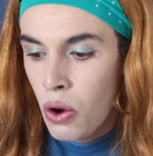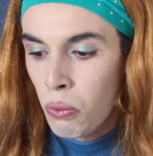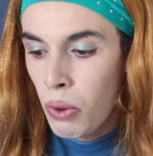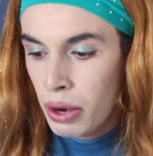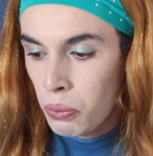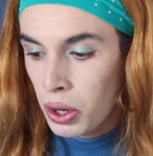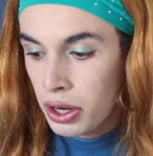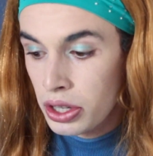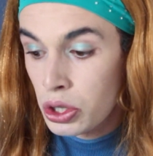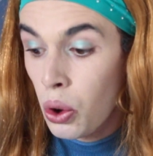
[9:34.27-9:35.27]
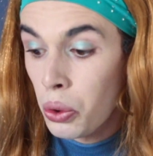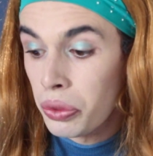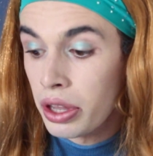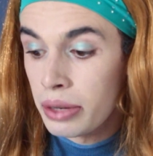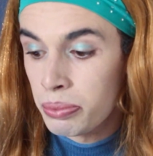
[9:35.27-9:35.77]
One worker
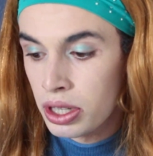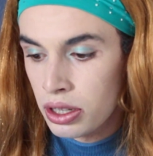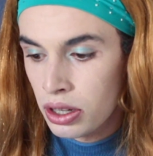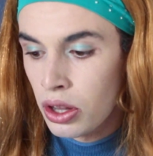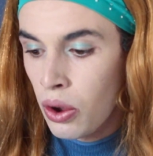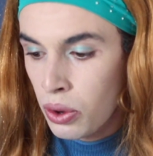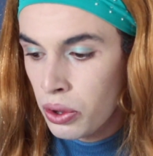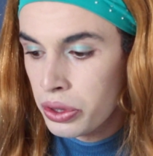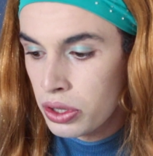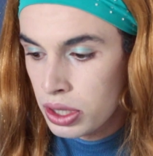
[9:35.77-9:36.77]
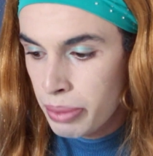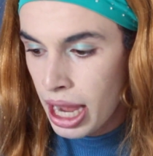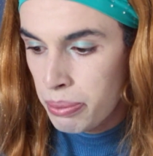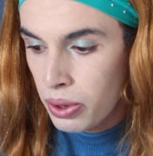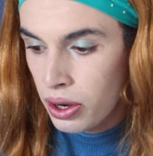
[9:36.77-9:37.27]
told the local
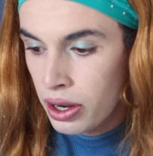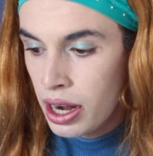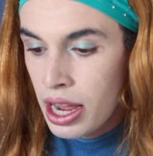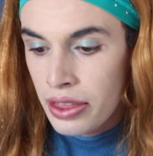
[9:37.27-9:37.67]
newspaper